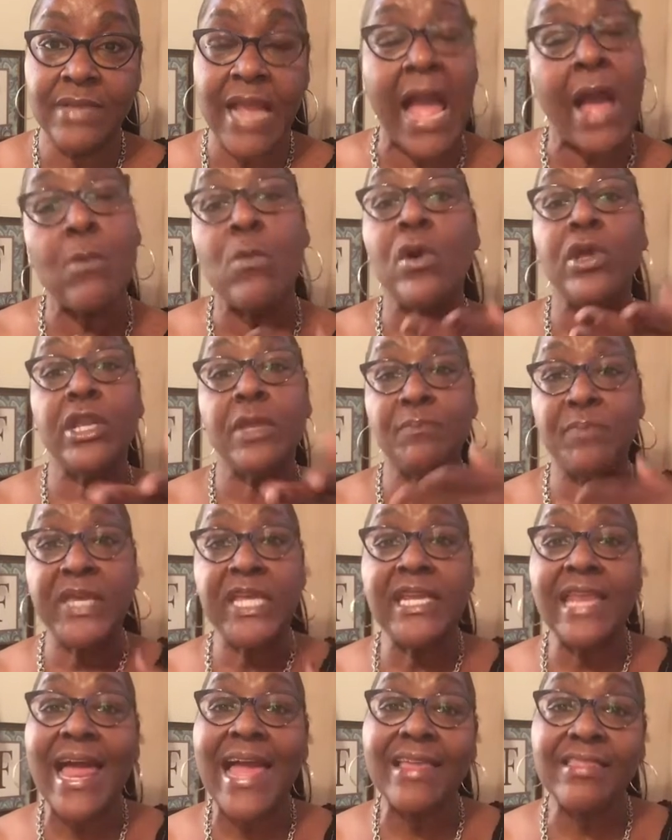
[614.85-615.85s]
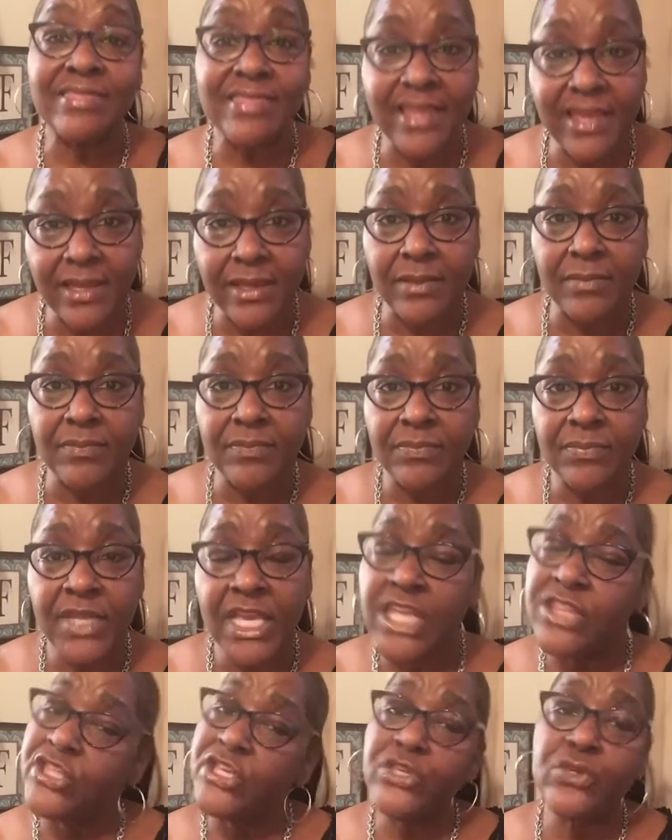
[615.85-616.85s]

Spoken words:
I want to be like them. Either